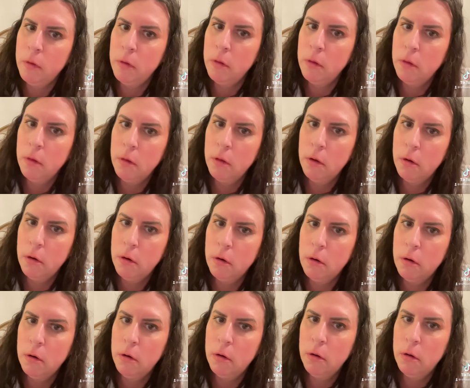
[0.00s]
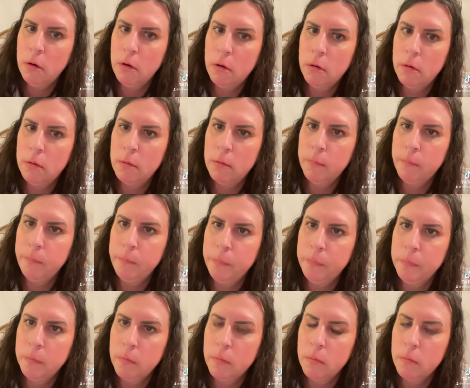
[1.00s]

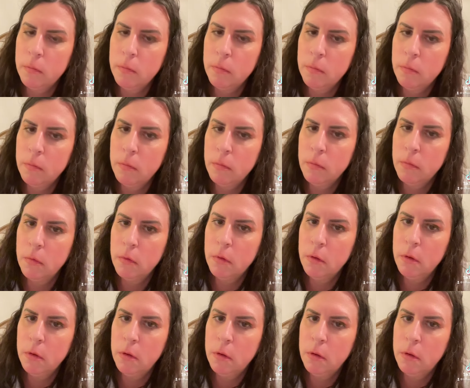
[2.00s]
[no speech]